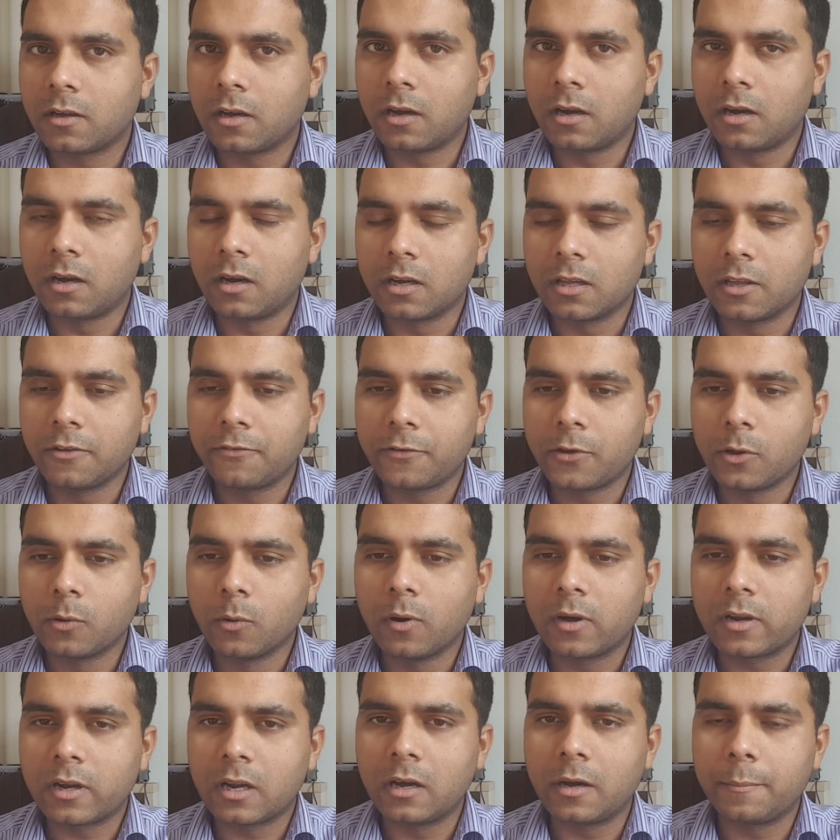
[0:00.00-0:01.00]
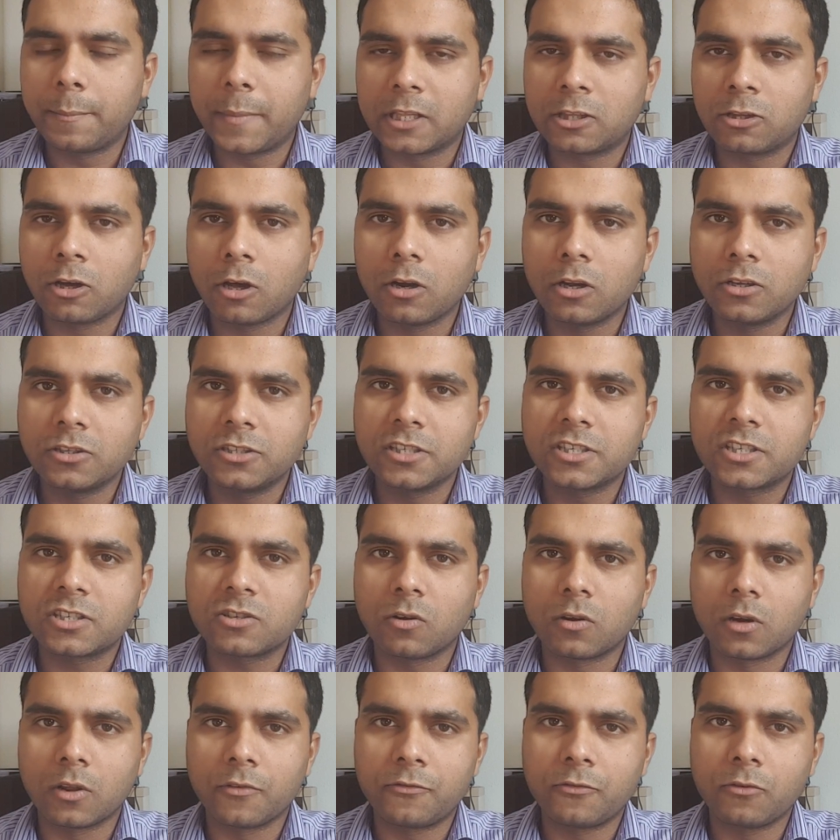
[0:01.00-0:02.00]
if you are a pathologist
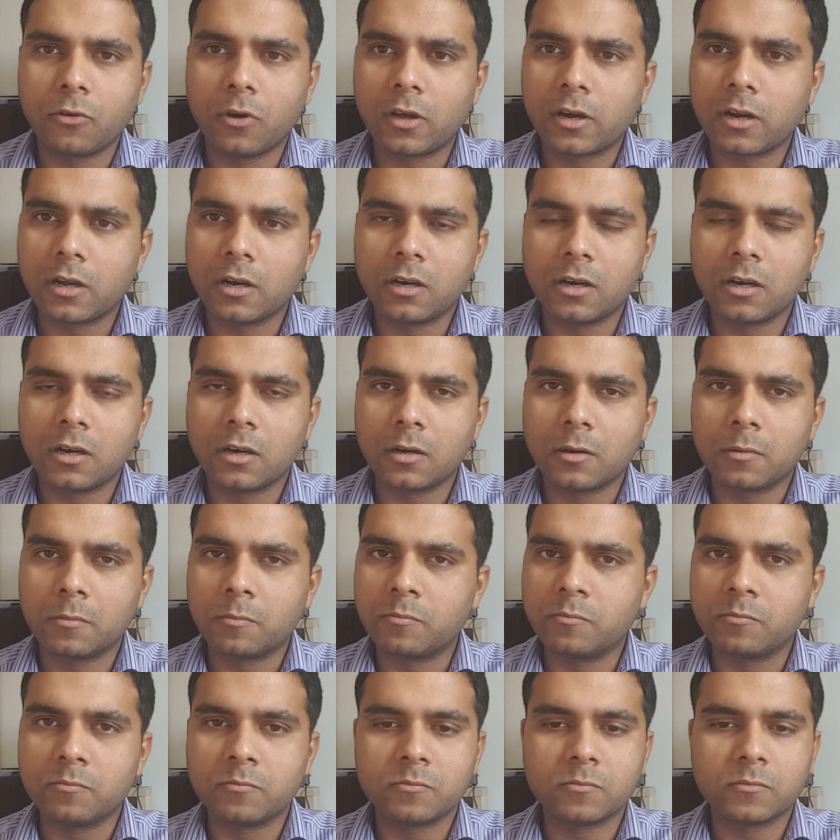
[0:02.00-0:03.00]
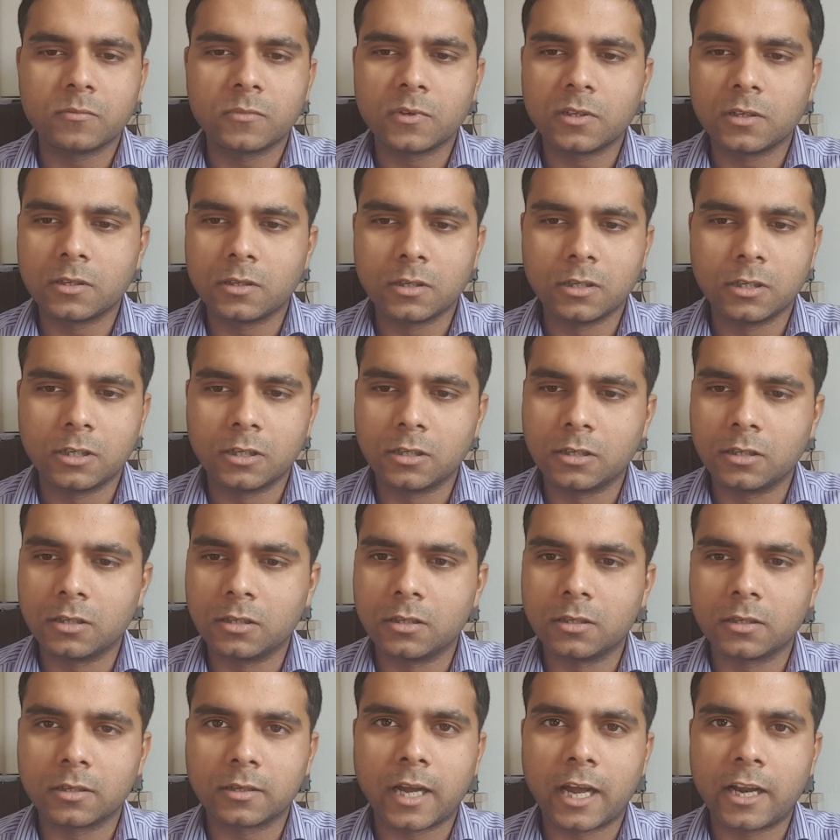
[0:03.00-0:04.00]
or if you are
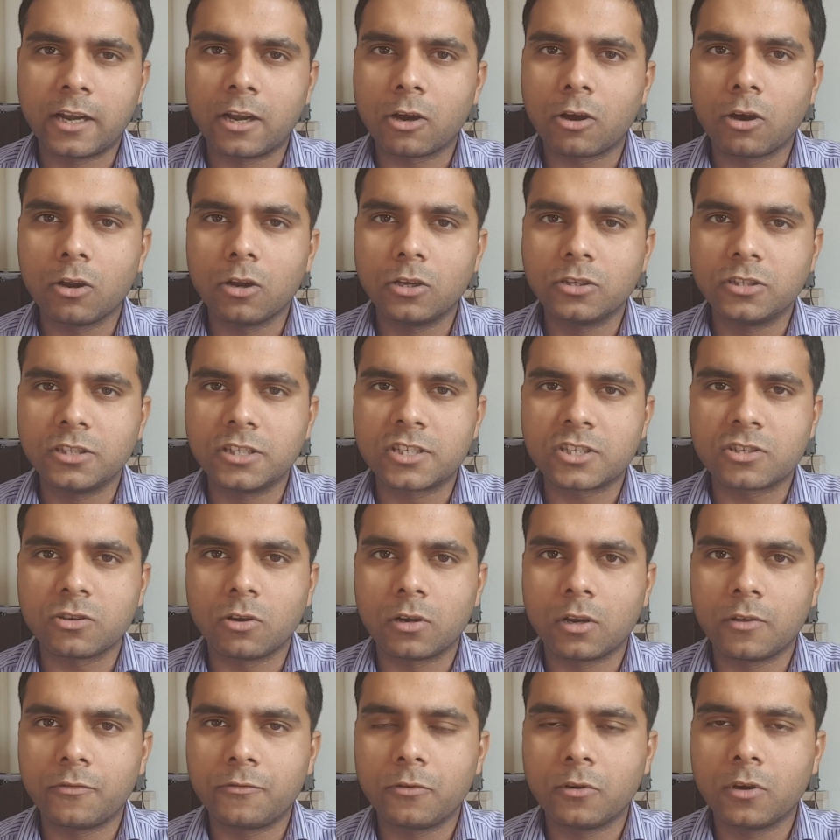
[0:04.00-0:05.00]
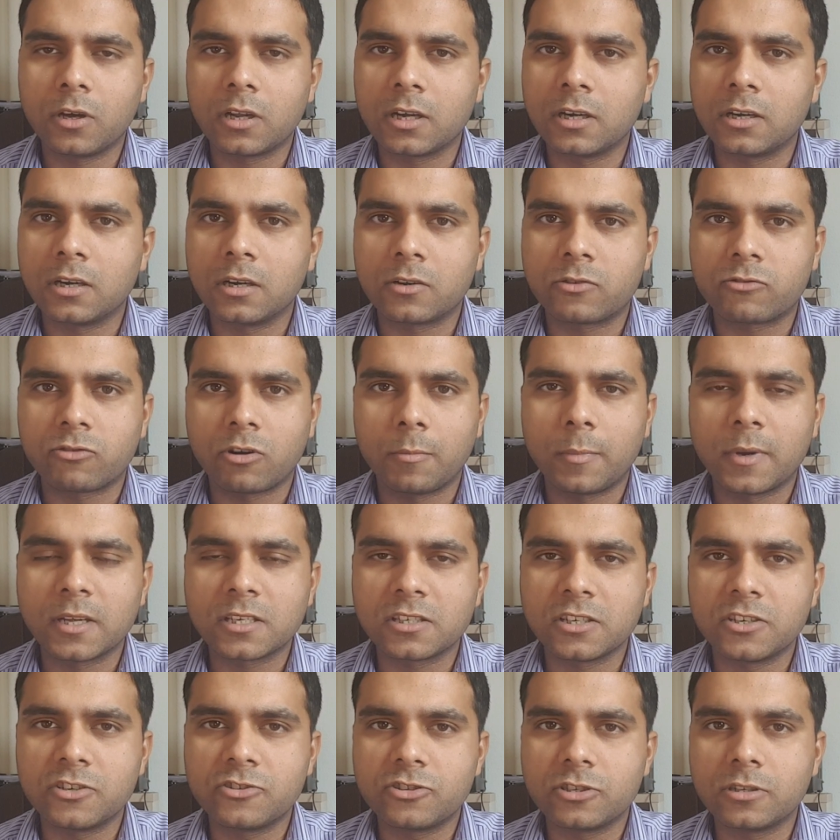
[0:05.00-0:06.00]
a gynecologist or if you are a trauma
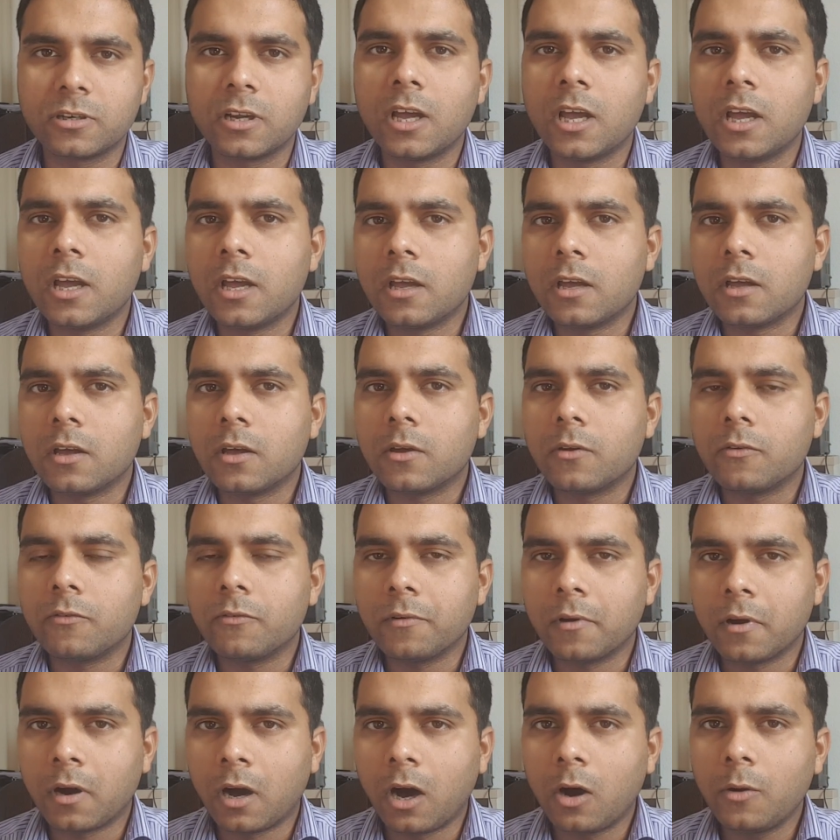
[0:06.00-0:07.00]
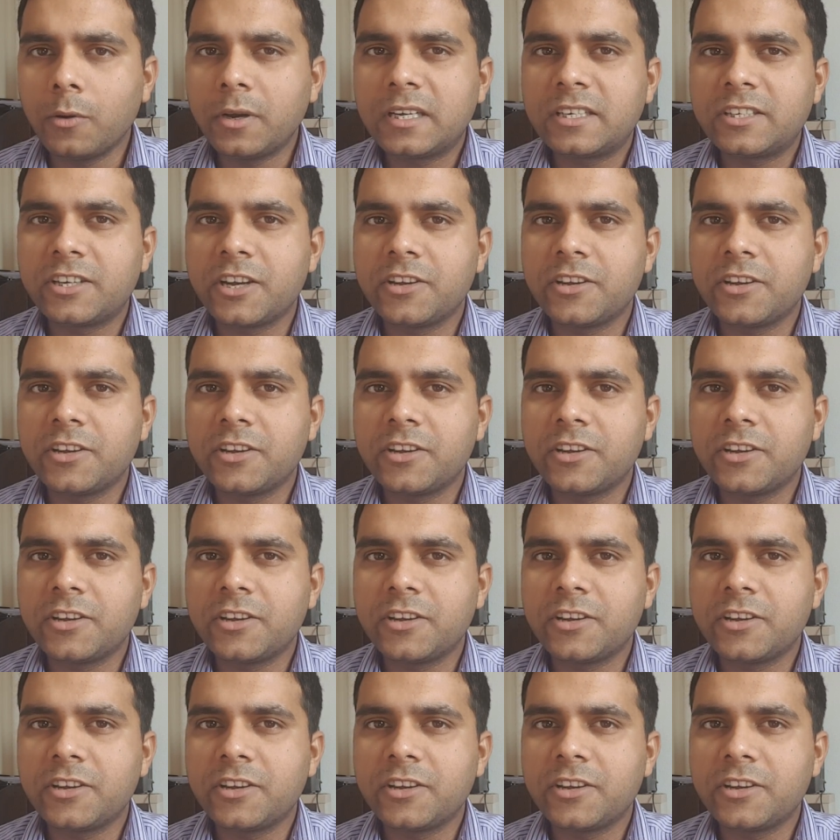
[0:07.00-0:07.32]
surgeon, how it